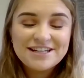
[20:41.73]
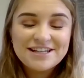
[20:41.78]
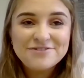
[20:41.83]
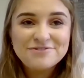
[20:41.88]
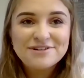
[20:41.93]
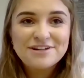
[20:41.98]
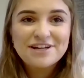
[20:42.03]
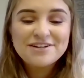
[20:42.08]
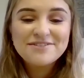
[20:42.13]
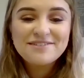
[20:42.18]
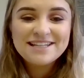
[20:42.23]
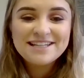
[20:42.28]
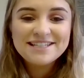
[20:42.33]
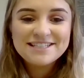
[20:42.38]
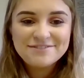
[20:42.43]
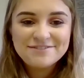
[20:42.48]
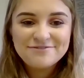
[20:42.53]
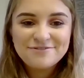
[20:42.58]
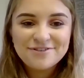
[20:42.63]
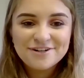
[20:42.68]
Now, when I went
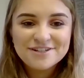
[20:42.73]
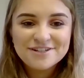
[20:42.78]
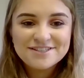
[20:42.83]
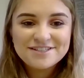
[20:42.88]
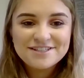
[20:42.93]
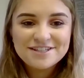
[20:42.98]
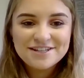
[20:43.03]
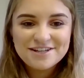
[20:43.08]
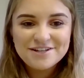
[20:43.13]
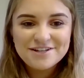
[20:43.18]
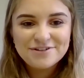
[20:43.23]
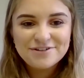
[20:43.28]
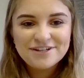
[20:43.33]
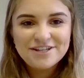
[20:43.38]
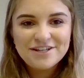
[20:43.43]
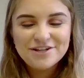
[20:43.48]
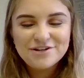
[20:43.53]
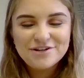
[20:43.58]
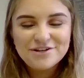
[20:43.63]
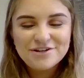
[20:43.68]
in first, you know,
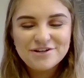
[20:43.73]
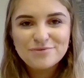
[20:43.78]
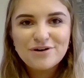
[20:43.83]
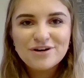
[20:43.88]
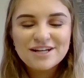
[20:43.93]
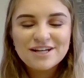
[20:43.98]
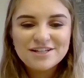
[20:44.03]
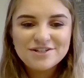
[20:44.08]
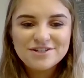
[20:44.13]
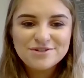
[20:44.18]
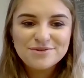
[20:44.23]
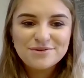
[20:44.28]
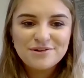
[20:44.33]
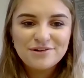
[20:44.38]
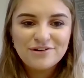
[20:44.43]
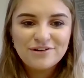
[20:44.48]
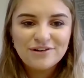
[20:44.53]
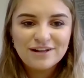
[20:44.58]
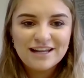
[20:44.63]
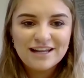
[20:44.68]
you walk into
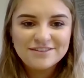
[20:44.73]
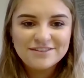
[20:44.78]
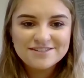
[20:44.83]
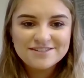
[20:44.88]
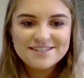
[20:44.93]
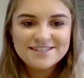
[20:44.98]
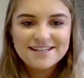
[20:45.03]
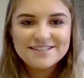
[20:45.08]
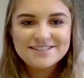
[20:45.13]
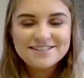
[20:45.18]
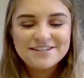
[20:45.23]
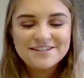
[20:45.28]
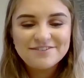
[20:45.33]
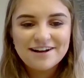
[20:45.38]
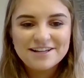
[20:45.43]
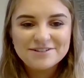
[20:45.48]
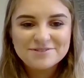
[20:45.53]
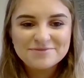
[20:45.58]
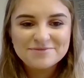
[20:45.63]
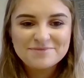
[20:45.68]
a hall and there's 60
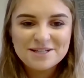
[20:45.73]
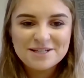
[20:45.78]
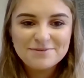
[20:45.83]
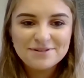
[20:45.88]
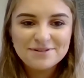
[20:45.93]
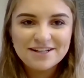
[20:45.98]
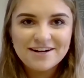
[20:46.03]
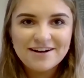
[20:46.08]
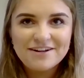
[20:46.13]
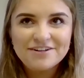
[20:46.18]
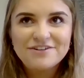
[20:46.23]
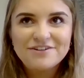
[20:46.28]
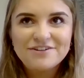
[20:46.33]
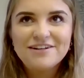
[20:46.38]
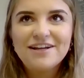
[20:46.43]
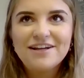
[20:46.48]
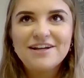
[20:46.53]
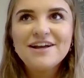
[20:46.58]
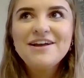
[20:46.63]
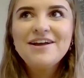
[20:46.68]
random people there and you're
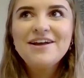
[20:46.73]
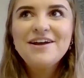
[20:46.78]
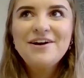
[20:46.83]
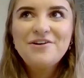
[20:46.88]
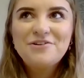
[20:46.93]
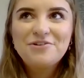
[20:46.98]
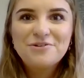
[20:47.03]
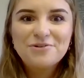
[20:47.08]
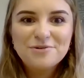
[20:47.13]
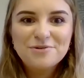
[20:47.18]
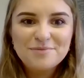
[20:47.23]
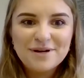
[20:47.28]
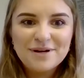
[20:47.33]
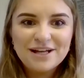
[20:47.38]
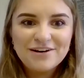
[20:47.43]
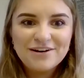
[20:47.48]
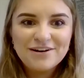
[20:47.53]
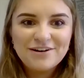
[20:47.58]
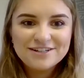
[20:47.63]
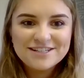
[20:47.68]
like, oh
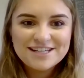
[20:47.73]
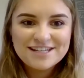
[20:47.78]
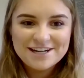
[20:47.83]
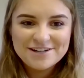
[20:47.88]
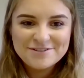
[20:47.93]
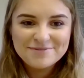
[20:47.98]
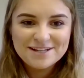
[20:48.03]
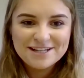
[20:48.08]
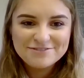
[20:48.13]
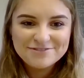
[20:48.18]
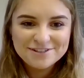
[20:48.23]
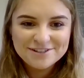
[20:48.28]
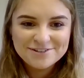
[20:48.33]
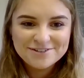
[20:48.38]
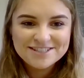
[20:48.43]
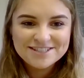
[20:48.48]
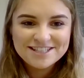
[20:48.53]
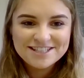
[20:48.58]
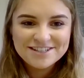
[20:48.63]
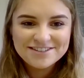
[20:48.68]
my God, how am I even
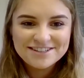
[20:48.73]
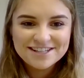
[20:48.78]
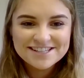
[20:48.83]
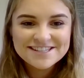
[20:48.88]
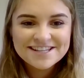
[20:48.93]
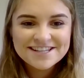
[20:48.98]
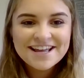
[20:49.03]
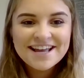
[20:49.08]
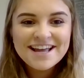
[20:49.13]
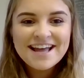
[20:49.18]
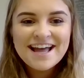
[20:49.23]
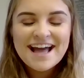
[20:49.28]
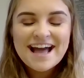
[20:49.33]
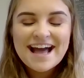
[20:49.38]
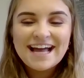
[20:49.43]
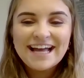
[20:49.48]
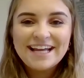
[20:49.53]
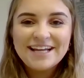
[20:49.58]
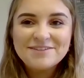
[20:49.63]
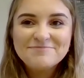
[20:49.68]
going to do this?
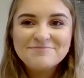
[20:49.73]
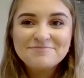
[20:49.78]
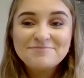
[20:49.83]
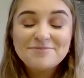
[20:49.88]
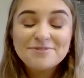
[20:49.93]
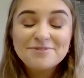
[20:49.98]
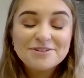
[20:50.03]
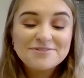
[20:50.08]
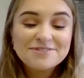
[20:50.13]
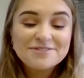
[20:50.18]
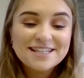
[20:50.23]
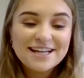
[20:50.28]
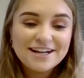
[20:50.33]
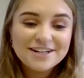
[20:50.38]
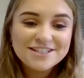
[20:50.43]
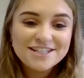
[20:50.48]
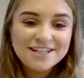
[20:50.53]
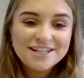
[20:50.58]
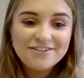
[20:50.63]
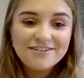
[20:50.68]
But it was
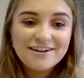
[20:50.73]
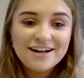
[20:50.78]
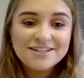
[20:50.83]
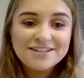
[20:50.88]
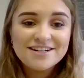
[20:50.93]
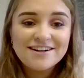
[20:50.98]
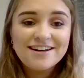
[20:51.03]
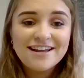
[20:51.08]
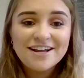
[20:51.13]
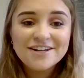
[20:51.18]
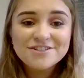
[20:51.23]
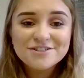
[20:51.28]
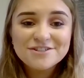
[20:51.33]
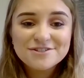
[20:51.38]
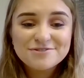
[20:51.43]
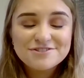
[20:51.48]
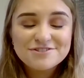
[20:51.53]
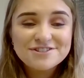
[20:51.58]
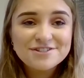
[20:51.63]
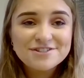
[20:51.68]
actually grand. Our
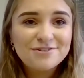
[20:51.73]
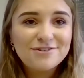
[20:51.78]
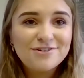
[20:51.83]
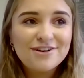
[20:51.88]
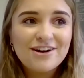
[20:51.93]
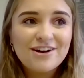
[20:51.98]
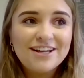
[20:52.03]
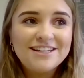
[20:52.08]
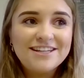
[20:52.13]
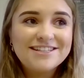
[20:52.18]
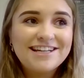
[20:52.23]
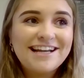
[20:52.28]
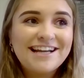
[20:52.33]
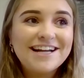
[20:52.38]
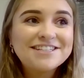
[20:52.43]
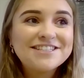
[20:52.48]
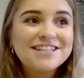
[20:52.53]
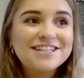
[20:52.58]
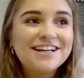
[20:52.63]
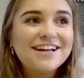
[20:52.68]
lecturers were so kind.
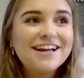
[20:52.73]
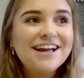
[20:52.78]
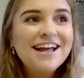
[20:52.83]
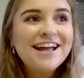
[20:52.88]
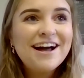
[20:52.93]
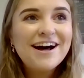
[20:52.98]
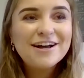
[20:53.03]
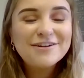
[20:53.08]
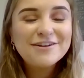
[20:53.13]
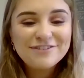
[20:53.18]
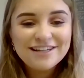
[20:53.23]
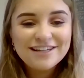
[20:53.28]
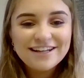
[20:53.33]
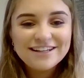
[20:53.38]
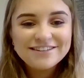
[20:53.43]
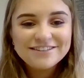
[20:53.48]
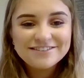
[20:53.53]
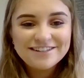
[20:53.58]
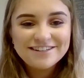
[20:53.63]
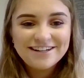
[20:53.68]
I feel
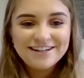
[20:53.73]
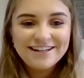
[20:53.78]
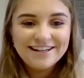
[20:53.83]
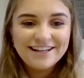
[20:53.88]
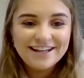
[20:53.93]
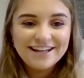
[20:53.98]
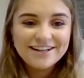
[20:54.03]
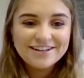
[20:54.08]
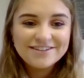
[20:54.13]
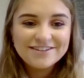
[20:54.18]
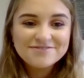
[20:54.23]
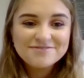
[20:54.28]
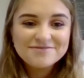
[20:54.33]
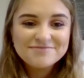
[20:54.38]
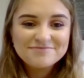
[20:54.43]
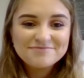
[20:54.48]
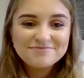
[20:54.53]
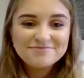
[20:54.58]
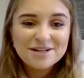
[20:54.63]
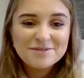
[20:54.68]
like they're nearly like
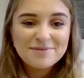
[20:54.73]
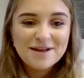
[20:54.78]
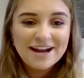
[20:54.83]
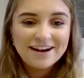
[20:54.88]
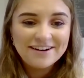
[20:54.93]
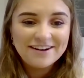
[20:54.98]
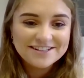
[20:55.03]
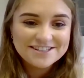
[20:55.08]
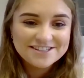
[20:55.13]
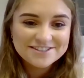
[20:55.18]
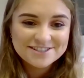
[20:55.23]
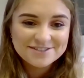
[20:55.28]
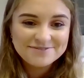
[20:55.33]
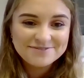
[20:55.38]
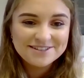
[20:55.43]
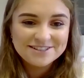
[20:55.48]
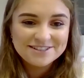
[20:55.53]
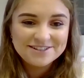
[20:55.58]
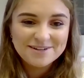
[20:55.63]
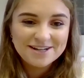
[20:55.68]
my parents or
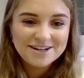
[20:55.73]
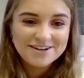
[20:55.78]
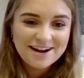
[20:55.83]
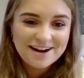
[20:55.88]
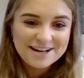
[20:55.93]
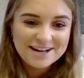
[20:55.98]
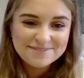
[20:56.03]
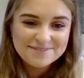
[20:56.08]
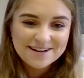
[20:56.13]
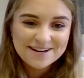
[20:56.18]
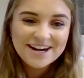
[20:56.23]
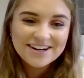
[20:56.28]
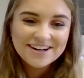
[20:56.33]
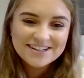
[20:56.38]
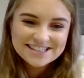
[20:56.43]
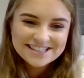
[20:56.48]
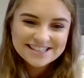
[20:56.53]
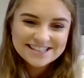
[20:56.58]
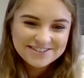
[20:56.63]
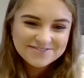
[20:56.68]
something, or my
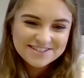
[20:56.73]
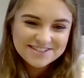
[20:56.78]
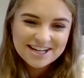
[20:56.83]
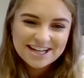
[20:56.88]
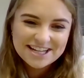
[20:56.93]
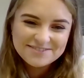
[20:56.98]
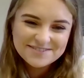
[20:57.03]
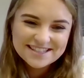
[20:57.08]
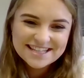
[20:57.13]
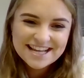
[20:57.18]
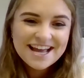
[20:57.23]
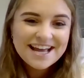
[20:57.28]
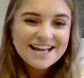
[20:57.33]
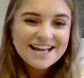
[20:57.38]
grandparents sometimes.